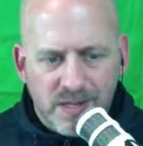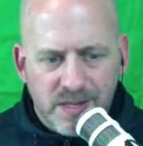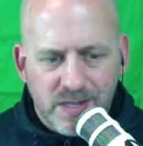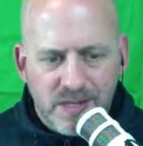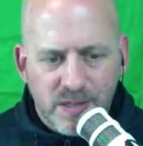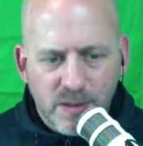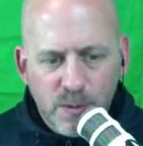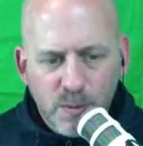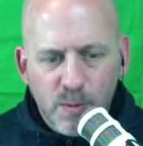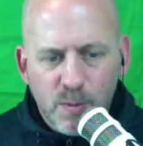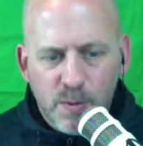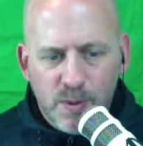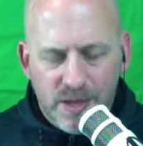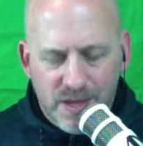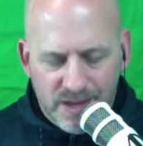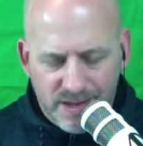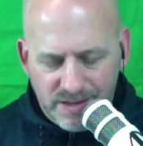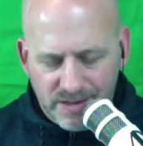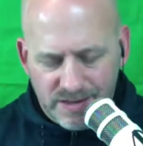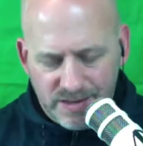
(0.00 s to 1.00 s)
do
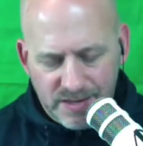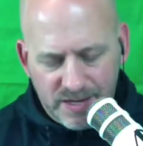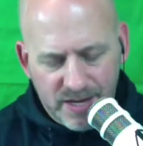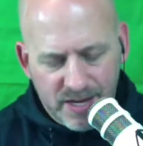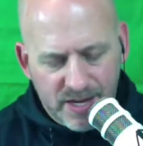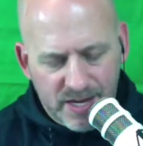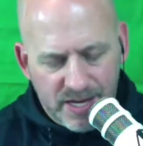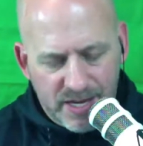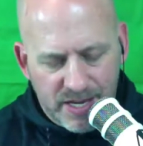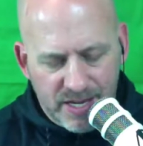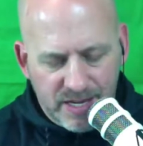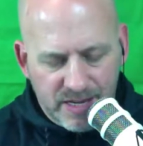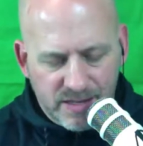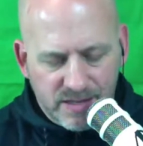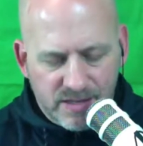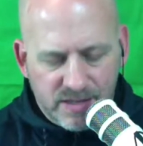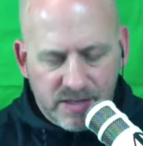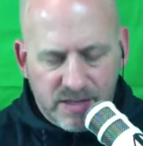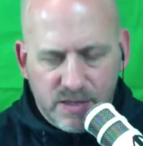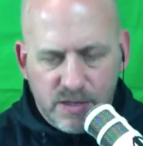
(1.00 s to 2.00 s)
this
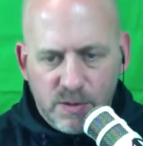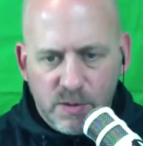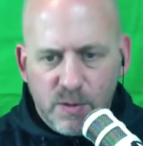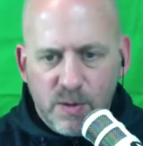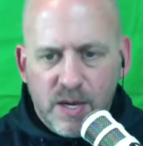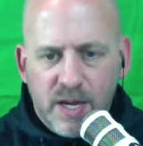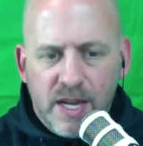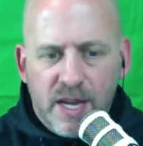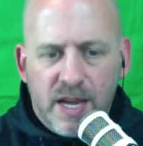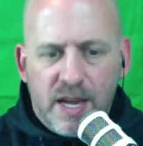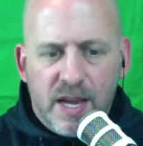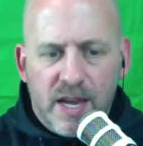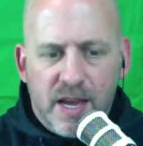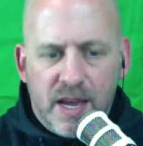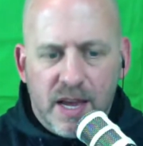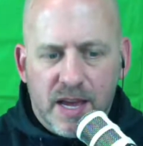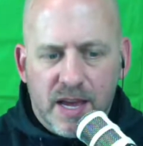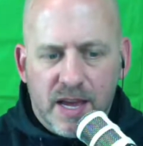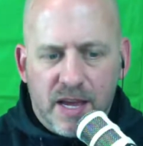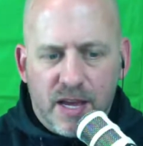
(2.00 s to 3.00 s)
is to
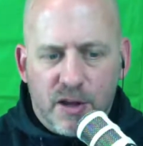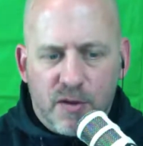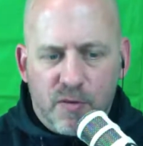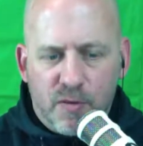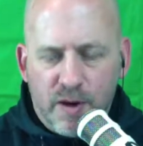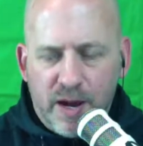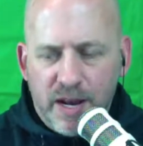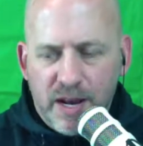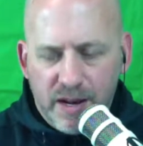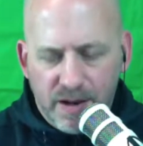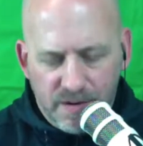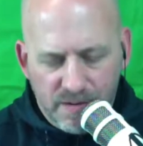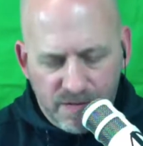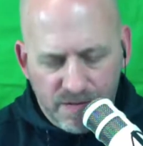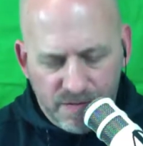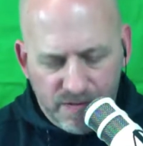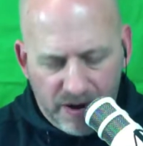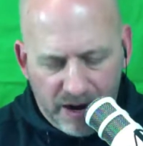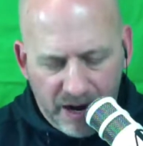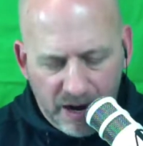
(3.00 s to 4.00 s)
create an
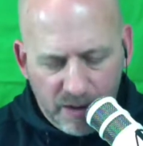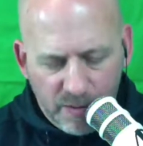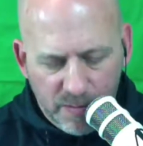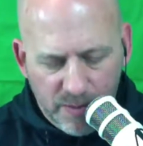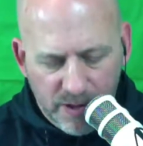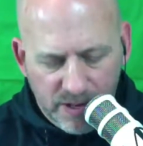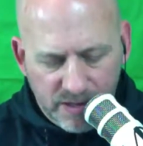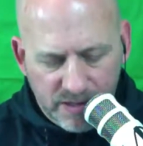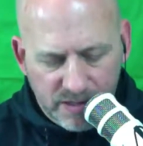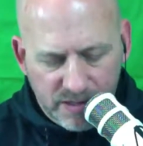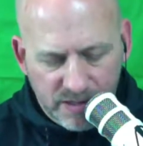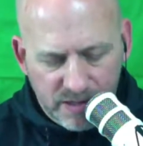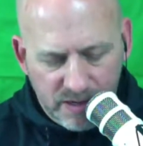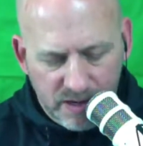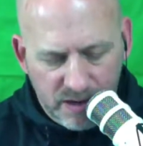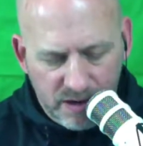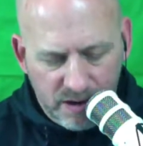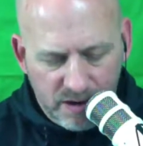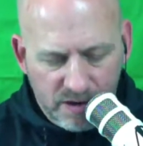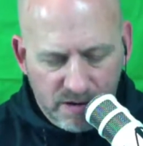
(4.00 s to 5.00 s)
environment
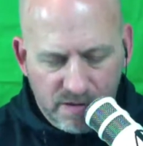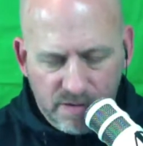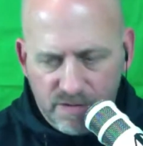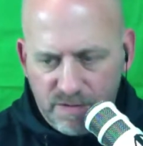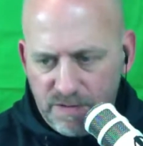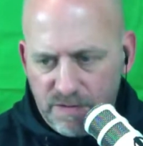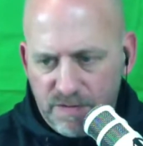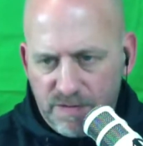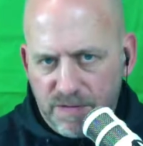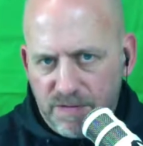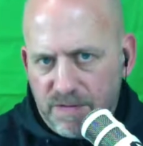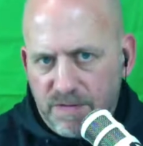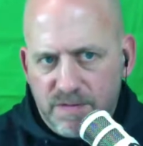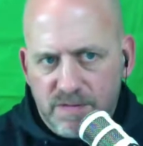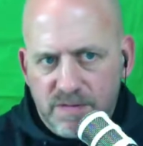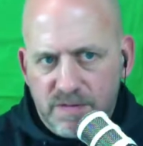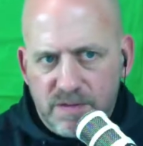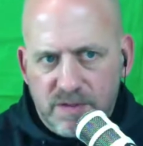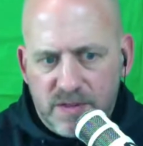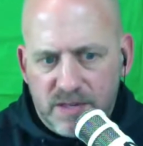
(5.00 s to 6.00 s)
of
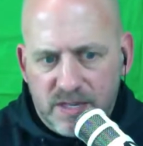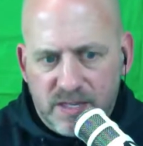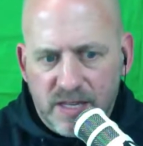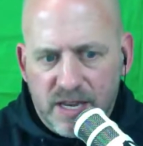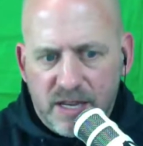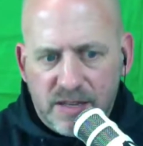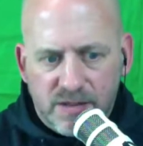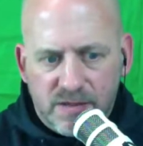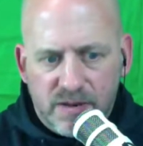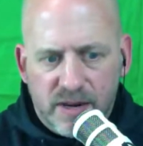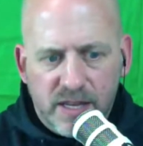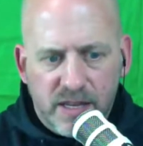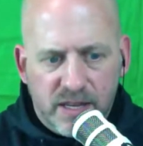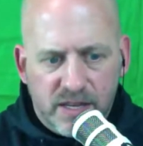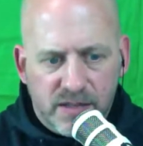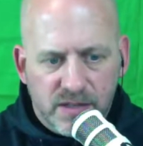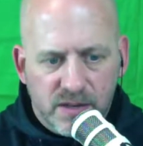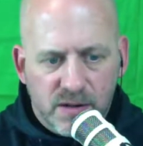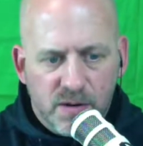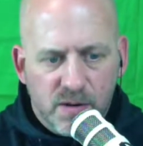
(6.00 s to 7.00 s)
success, right? Like,
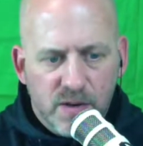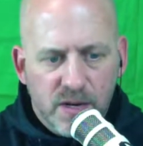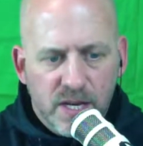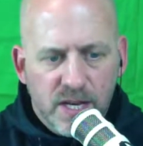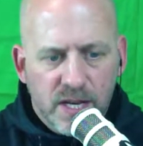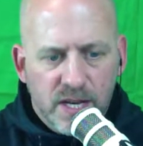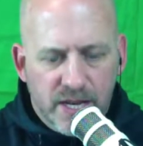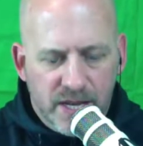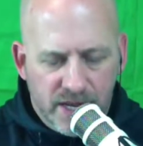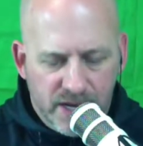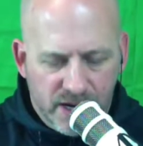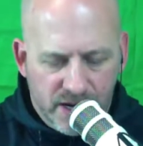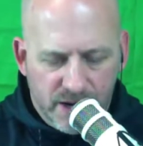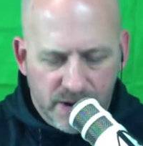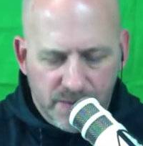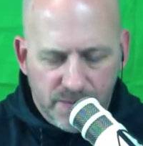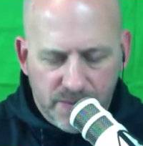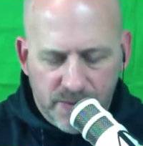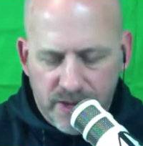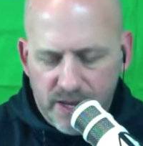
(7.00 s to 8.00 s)
so
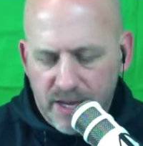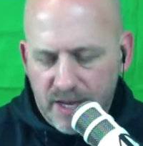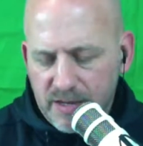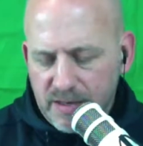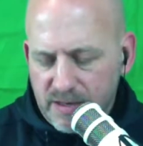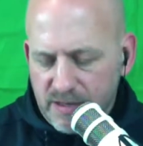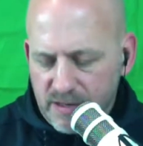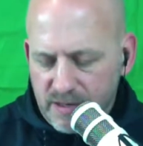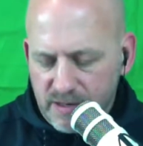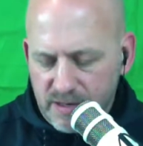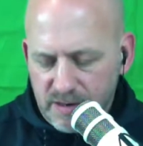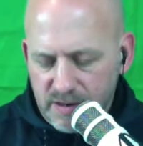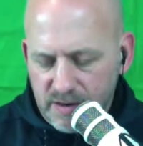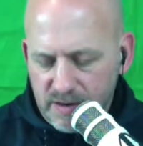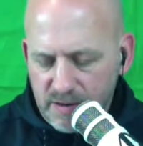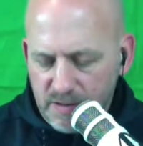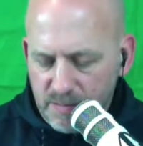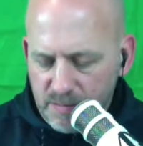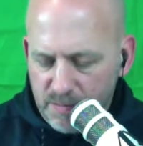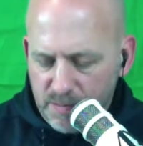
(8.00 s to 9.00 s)
when I
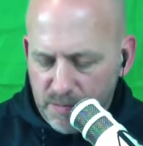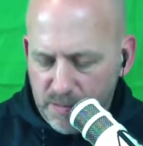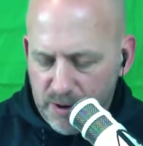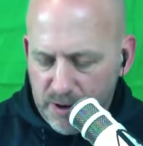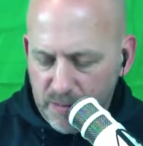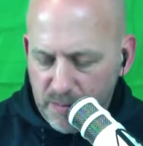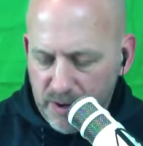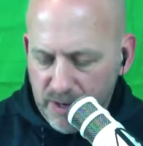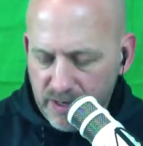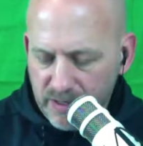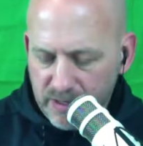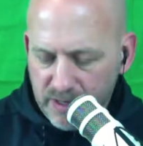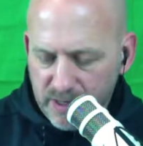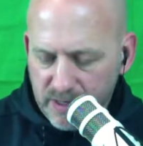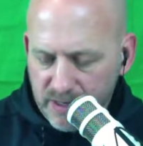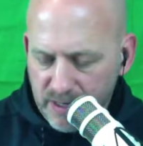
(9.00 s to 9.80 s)
moved to